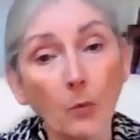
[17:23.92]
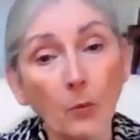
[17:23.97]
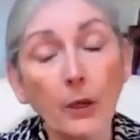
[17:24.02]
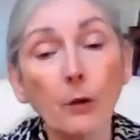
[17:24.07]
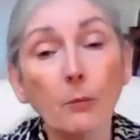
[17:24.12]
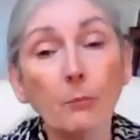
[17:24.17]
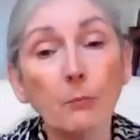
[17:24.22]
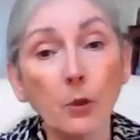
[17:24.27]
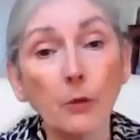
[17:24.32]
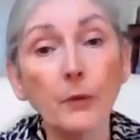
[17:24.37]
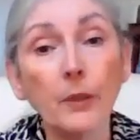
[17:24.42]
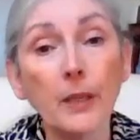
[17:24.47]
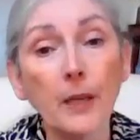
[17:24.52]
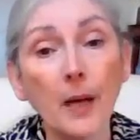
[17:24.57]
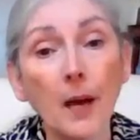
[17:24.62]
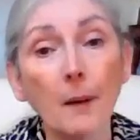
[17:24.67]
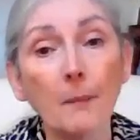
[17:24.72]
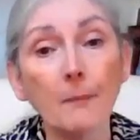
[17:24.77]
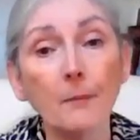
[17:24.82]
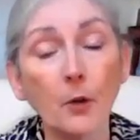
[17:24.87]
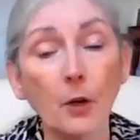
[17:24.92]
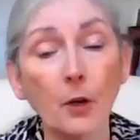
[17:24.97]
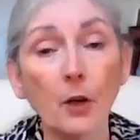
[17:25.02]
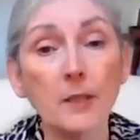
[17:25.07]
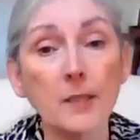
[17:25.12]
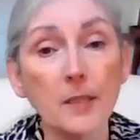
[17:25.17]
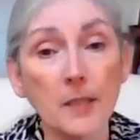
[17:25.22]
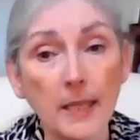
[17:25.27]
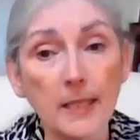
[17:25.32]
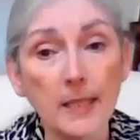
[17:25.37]
We are moving up,
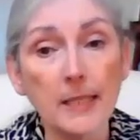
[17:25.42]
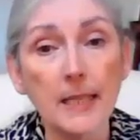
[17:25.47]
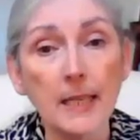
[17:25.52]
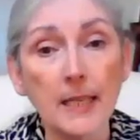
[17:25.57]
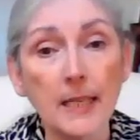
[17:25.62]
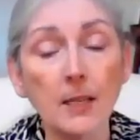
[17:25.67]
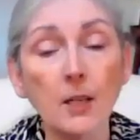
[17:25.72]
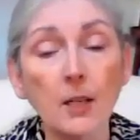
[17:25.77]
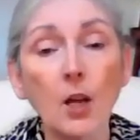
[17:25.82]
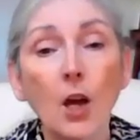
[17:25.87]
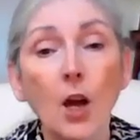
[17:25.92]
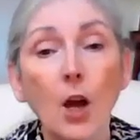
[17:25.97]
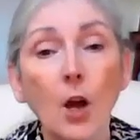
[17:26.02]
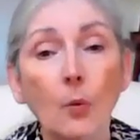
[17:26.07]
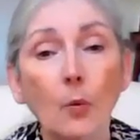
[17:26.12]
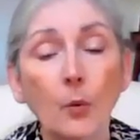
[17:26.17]
we're ascending.